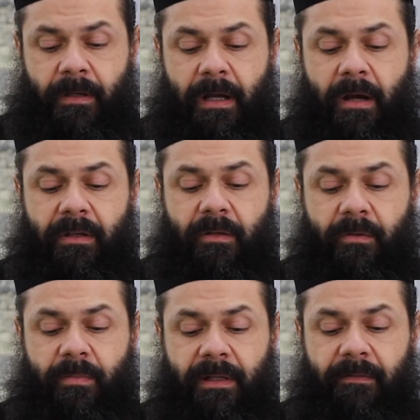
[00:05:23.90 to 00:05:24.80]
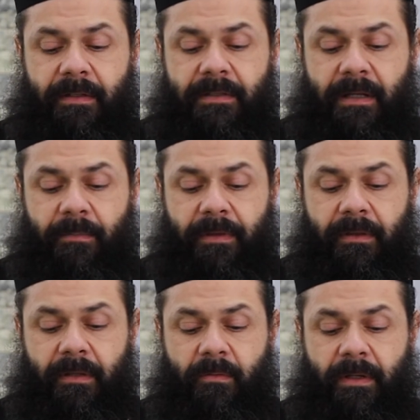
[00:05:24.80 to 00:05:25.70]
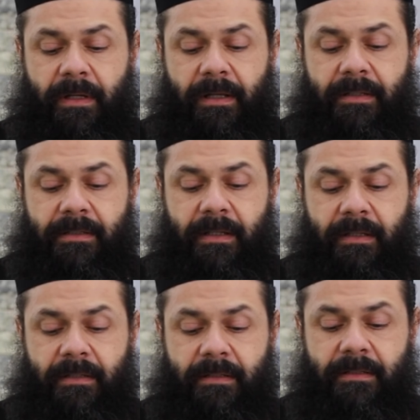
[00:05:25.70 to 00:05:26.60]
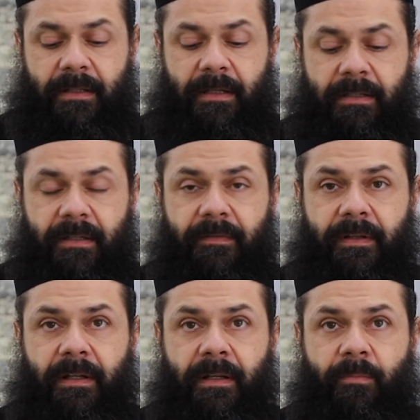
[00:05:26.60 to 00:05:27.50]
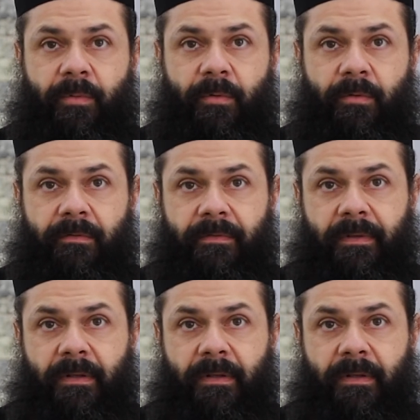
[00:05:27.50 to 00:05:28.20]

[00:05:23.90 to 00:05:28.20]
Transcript: how can we believe in something that we can't scientifically prove.